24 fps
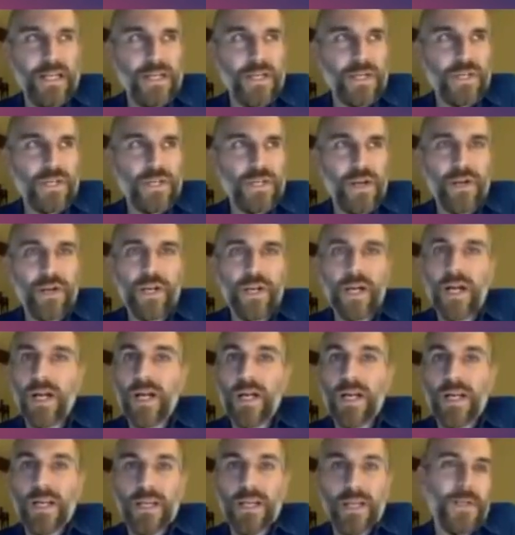Shere
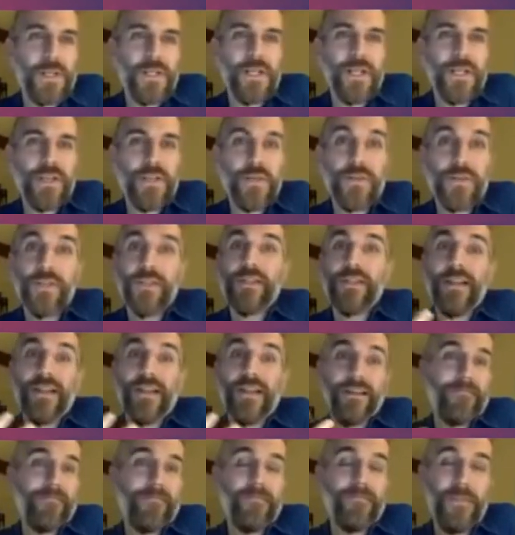Khan, and she uses
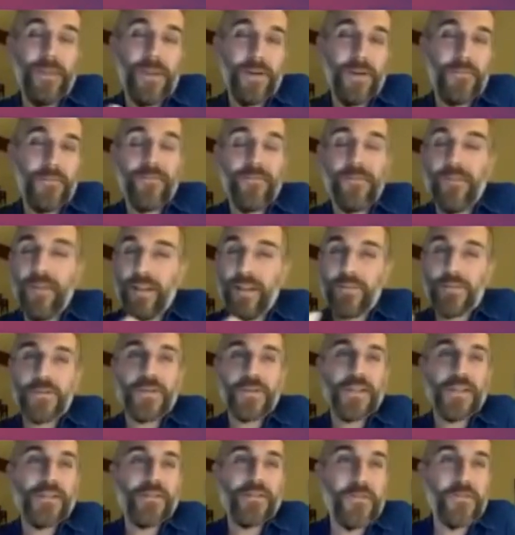like you know develops her
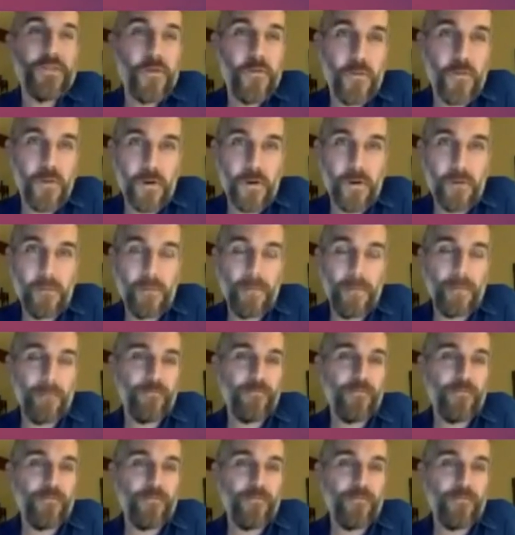sense of humor and